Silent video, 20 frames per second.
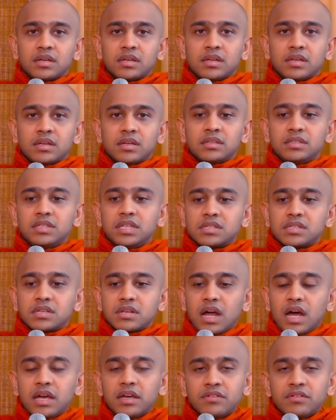This
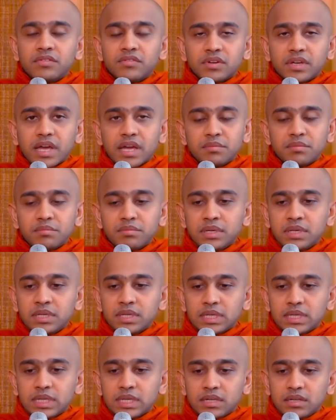life can
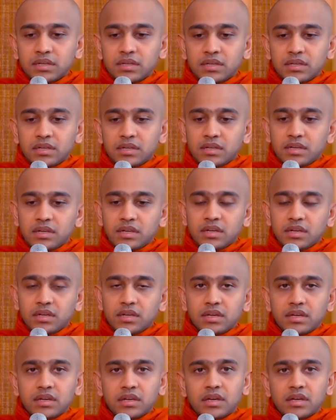be
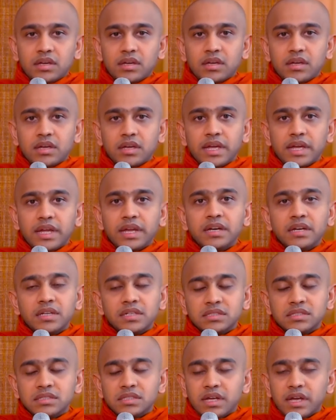
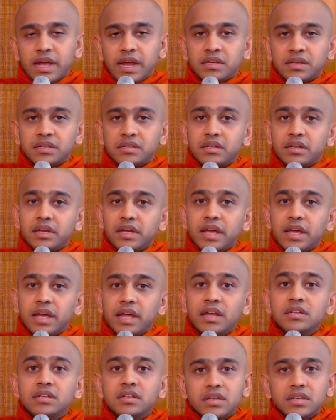ended at
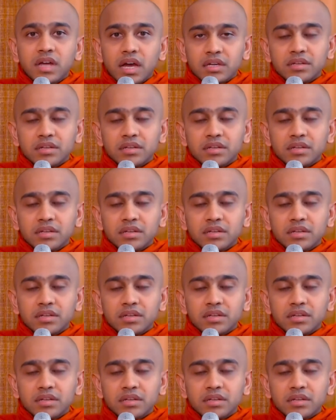any time.